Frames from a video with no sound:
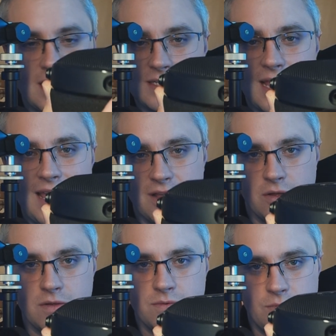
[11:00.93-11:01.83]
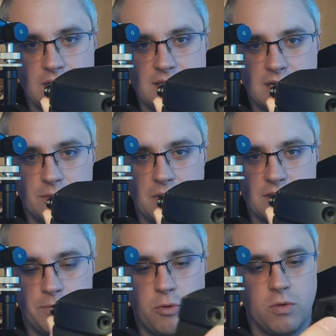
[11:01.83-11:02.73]
a nice L right there
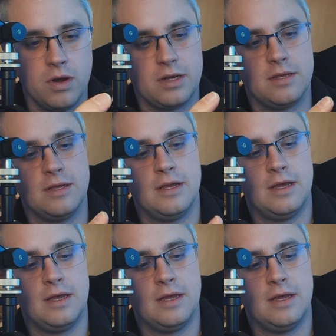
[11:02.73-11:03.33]
by the port.